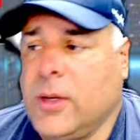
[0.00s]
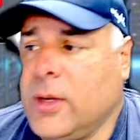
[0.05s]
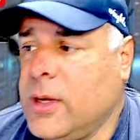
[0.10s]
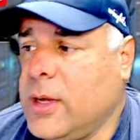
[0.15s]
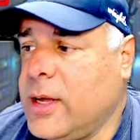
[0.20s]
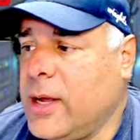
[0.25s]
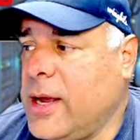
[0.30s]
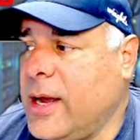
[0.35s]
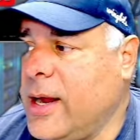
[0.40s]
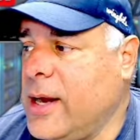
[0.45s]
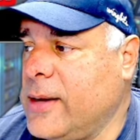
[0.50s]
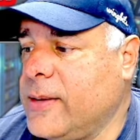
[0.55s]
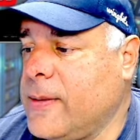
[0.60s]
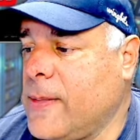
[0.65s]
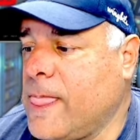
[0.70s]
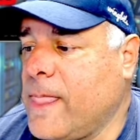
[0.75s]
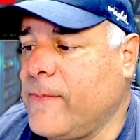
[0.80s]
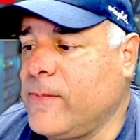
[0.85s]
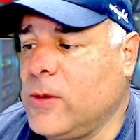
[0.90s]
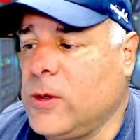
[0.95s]
and
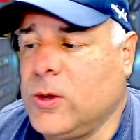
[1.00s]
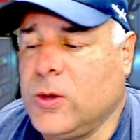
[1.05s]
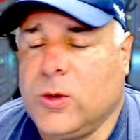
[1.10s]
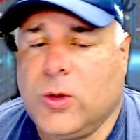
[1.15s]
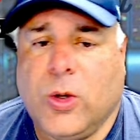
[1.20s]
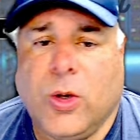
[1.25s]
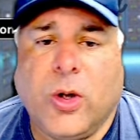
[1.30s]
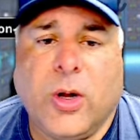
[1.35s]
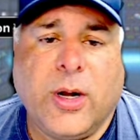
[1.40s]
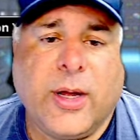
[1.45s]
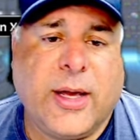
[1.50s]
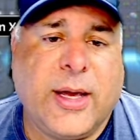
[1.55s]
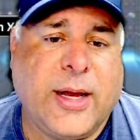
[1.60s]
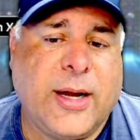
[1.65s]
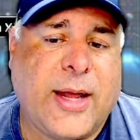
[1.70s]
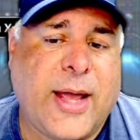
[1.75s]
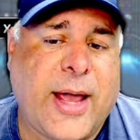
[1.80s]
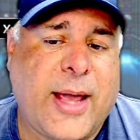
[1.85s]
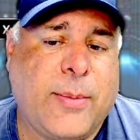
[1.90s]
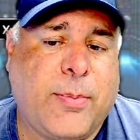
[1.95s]
you're going to get
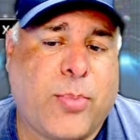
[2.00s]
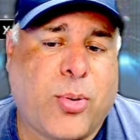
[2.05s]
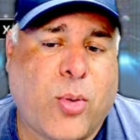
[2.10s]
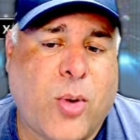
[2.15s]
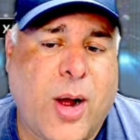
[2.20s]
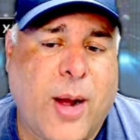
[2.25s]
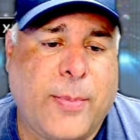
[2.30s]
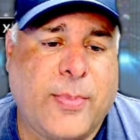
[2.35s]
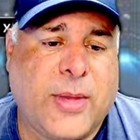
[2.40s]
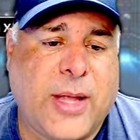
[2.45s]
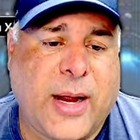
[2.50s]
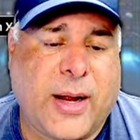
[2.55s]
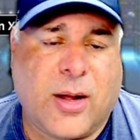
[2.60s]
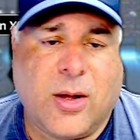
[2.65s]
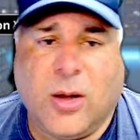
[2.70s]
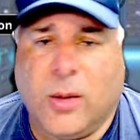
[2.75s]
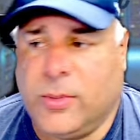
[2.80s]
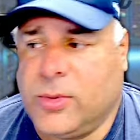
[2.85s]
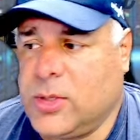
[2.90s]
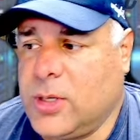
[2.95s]
a prompt that
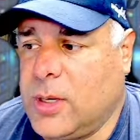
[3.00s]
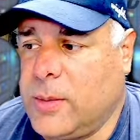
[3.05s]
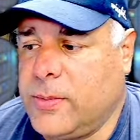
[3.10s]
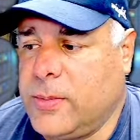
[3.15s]
comes up.